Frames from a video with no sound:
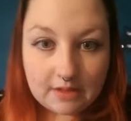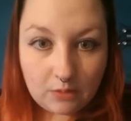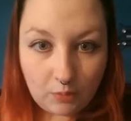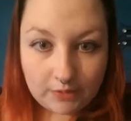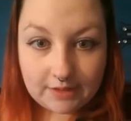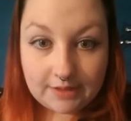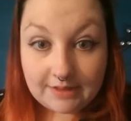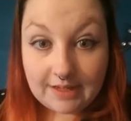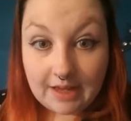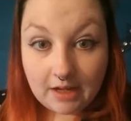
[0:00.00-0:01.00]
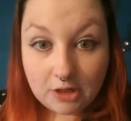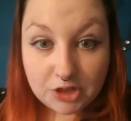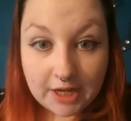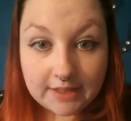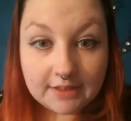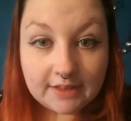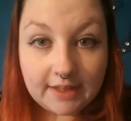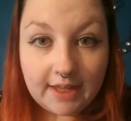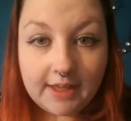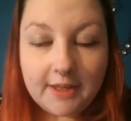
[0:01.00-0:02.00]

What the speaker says: you wanted to say energetically.